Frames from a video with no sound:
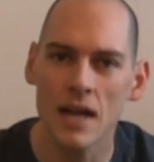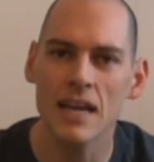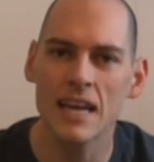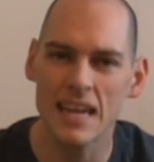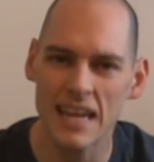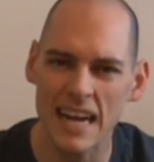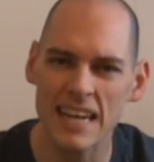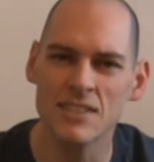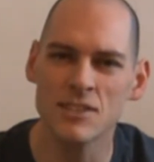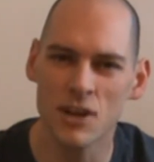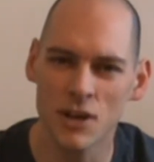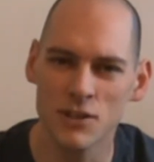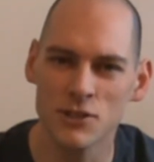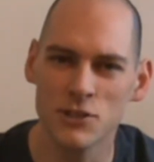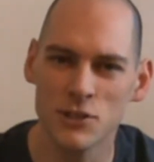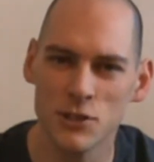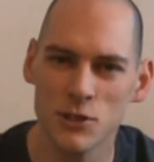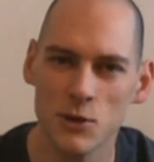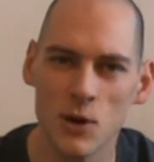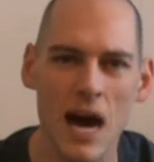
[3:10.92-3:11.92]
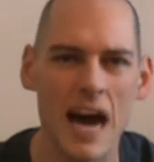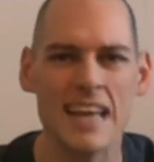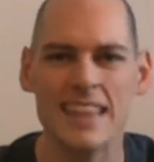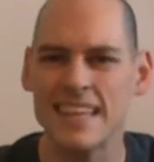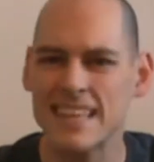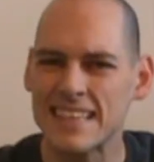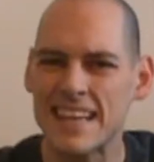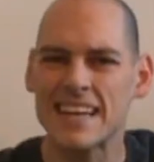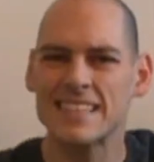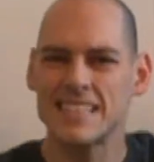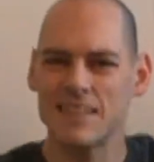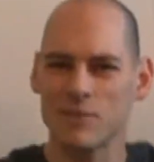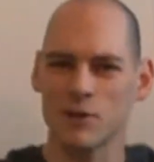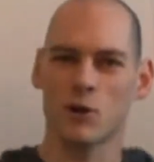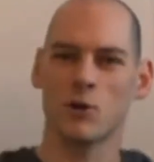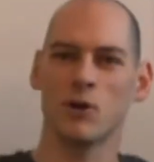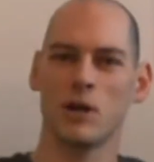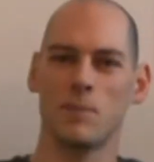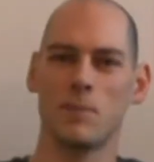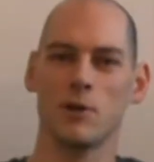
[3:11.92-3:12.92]
can I touch you? I think that's even
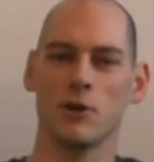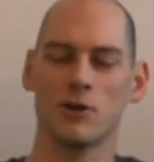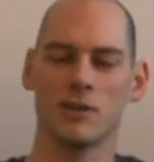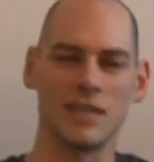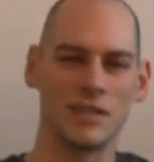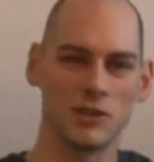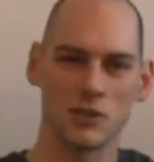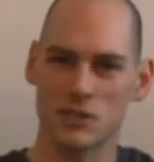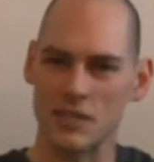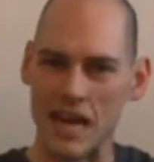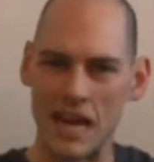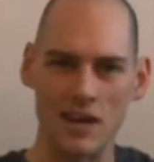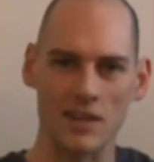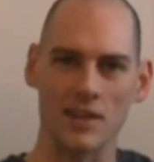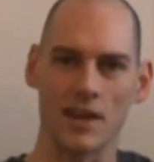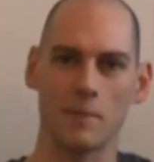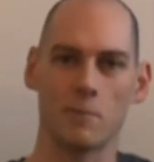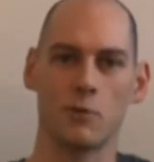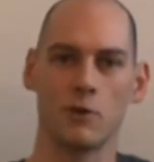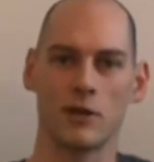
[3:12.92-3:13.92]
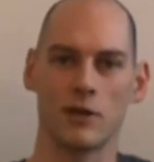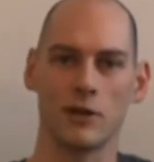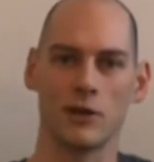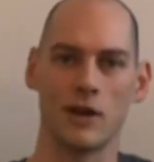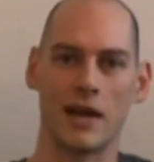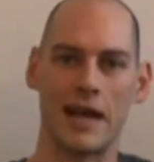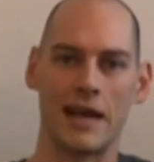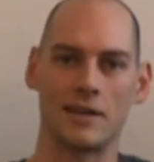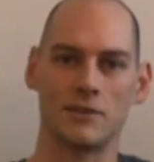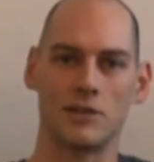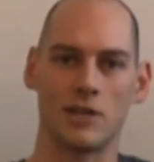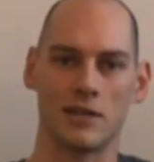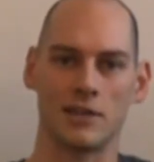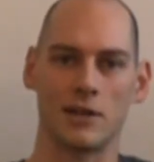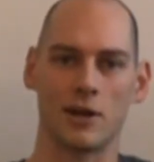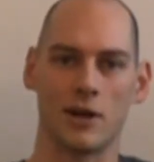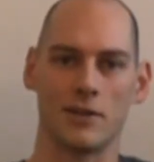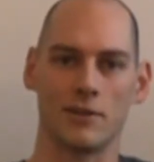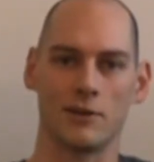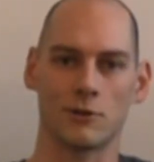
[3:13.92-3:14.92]
creepier than just kind of like putting your hand
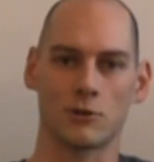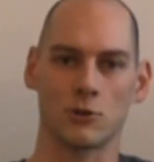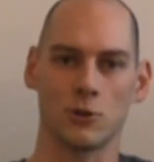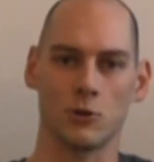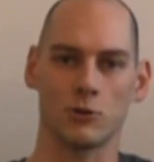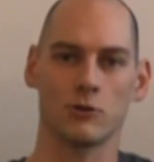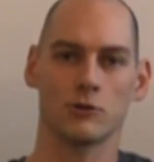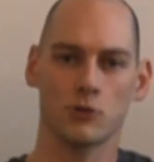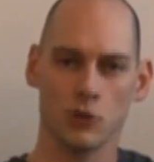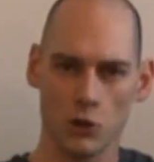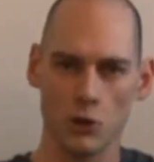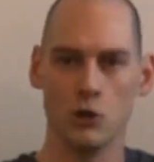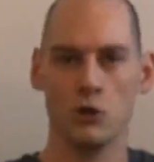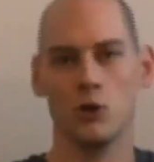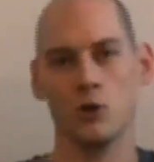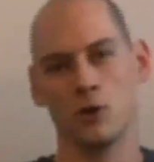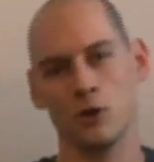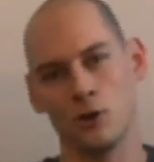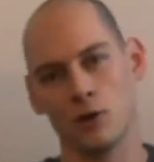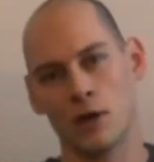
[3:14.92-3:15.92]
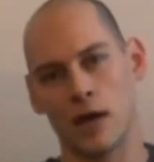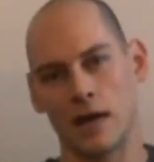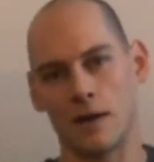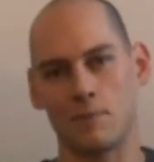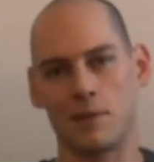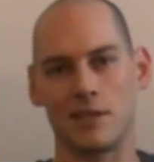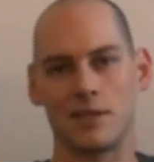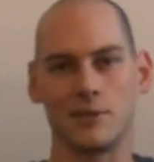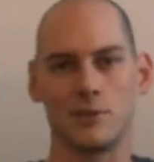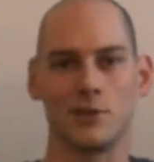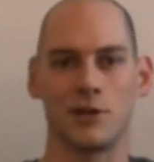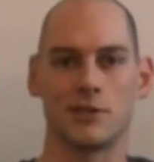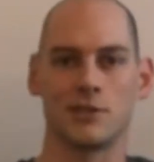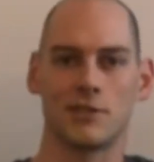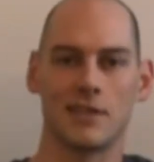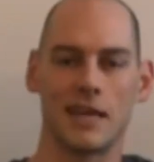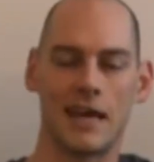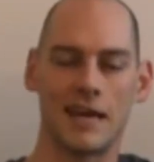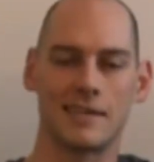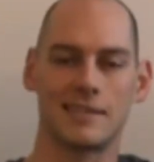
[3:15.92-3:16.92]
gently on their shoulder. So you, you got to be the judge
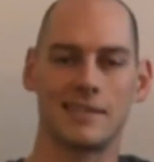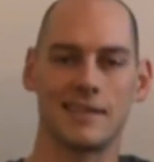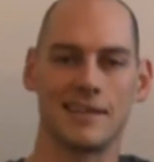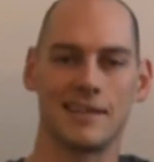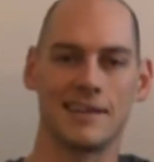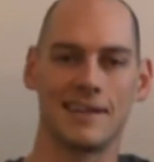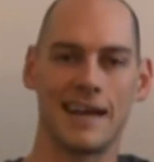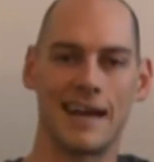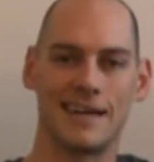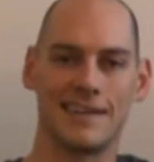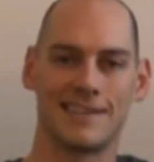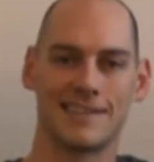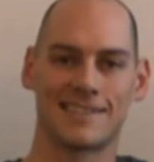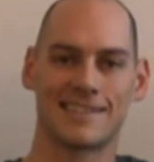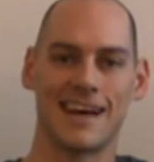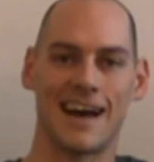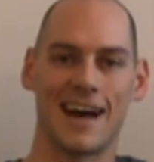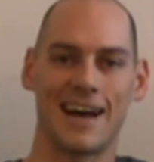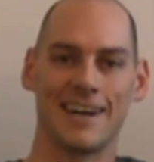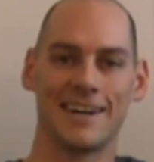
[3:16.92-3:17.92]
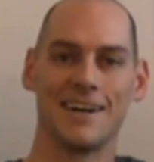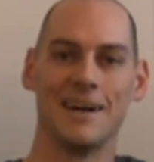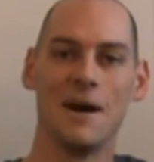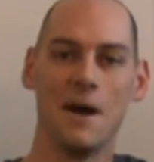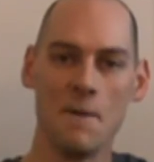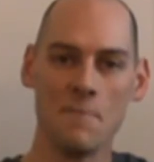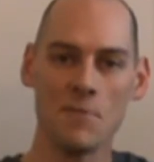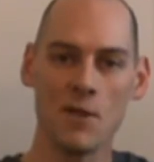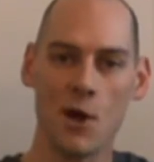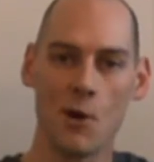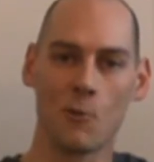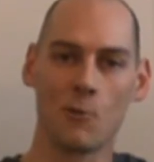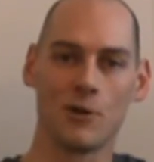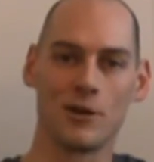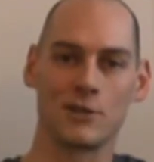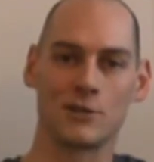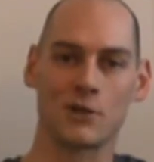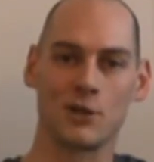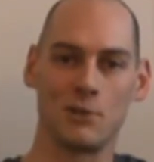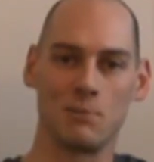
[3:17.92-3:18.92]
of that and, and decide what
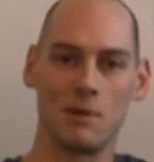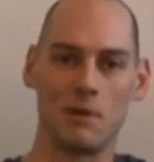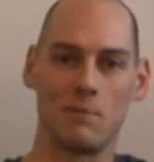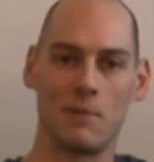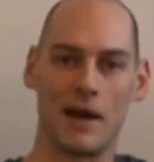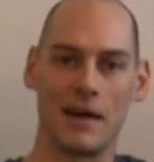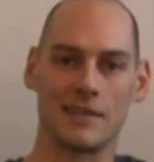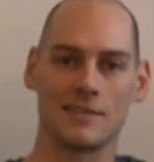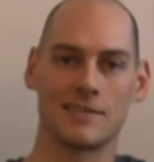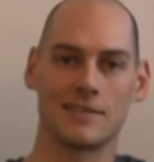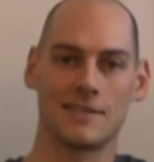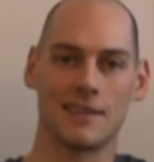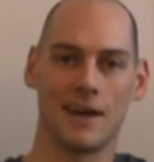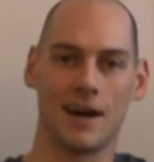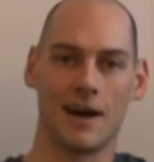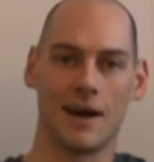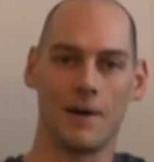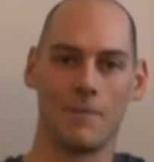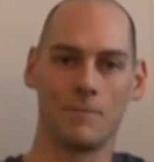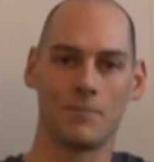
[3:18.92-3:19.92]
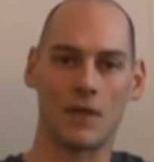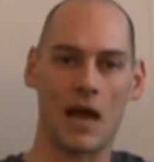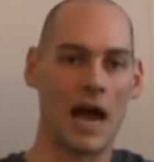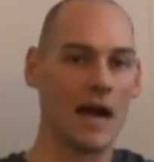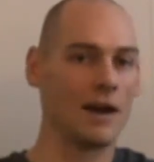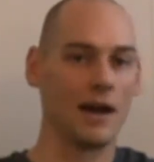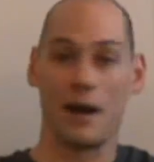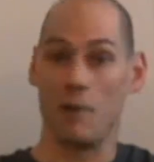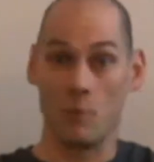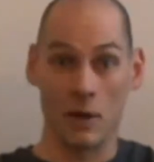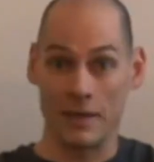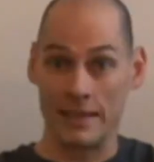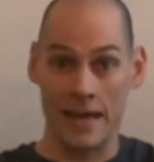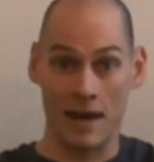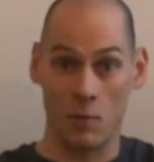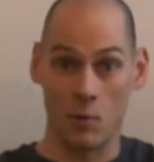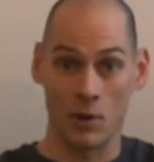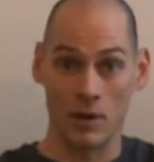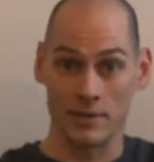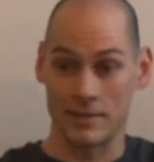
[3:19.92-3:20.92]
it's going to be best. Um, I, I read
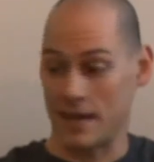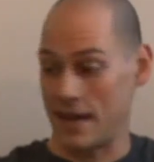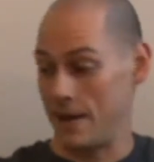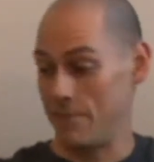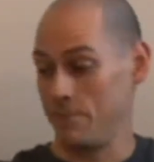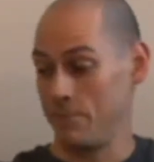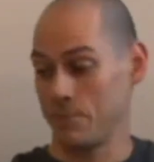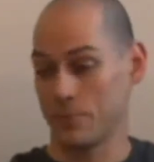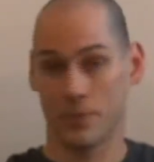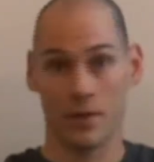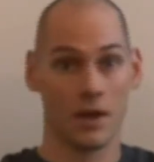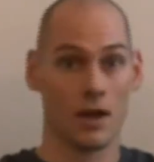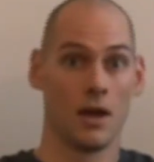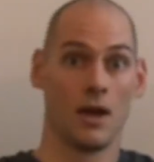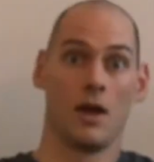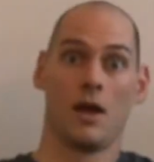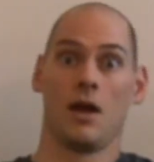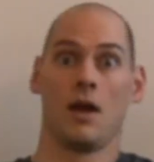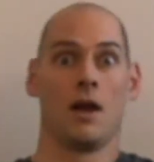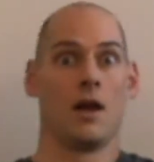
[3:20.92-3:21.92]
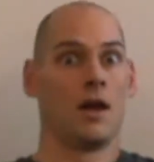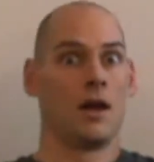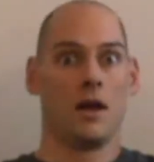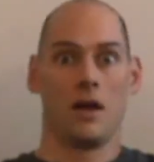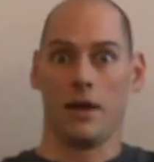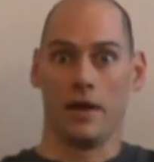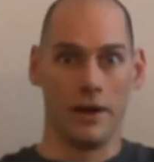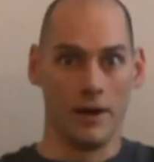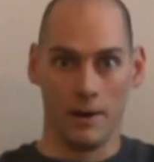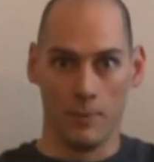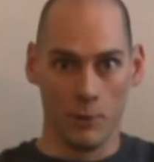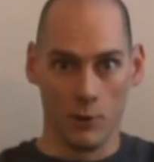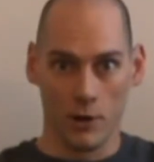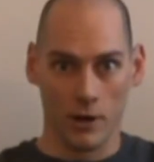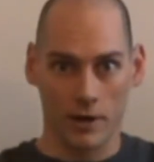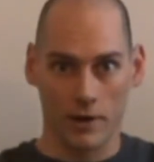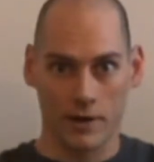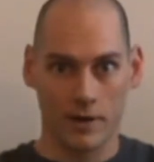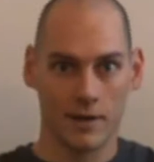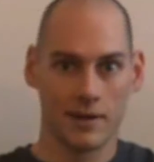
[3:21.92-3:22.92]
that one time in a
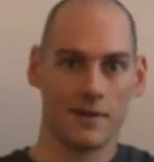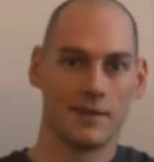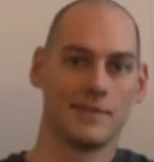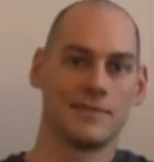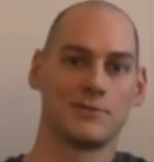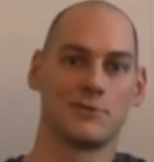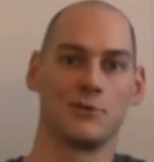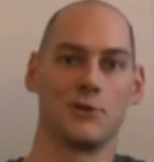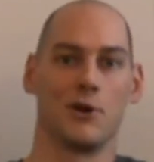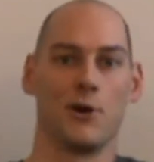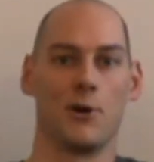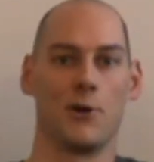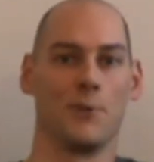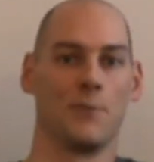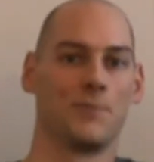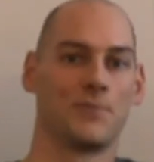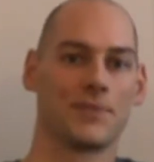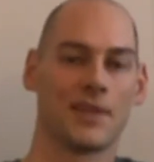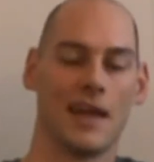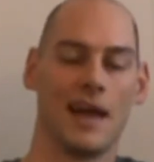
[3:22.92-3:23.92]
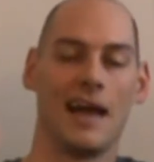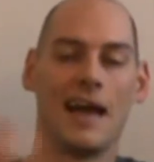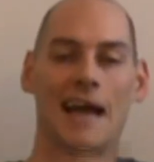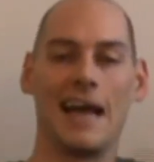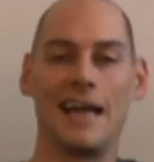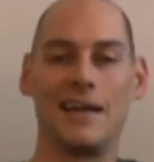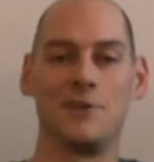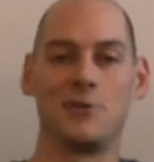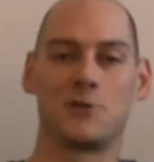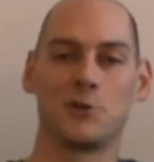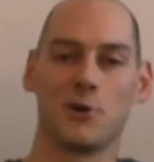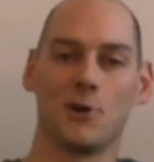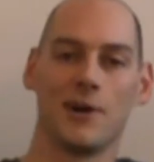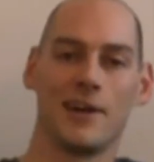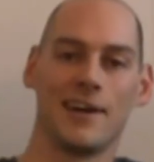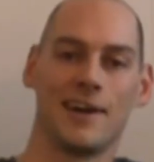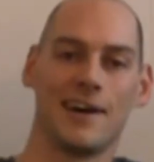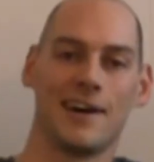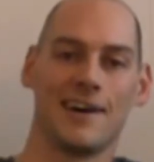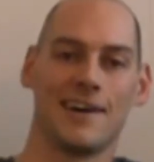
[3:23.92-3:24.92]
book. So
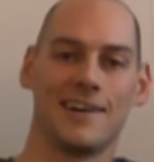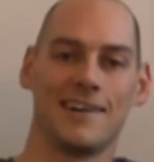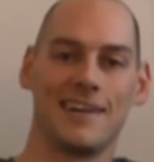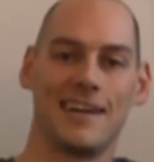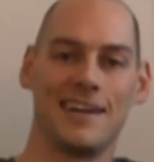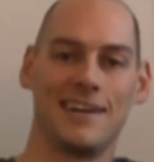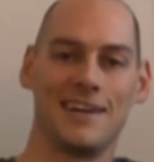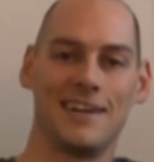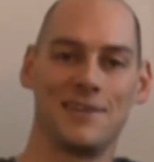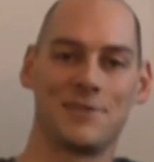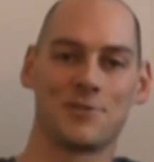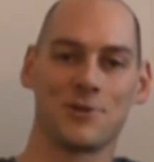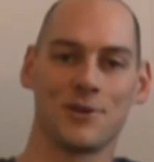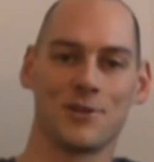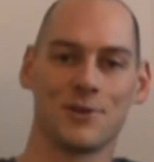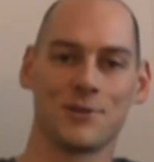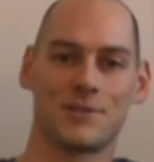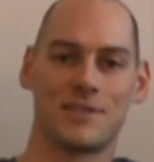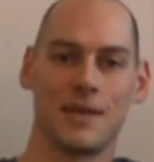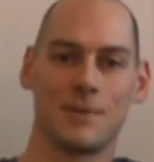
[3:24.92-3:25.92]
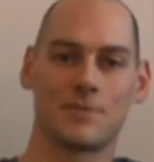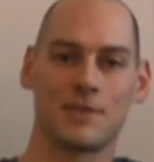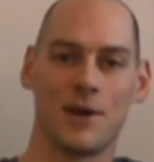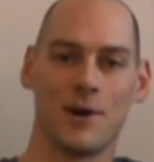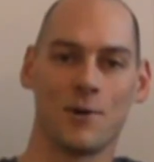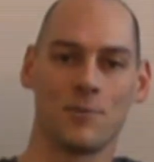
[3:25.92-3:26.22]
enjoy uh, enjoy those tips. I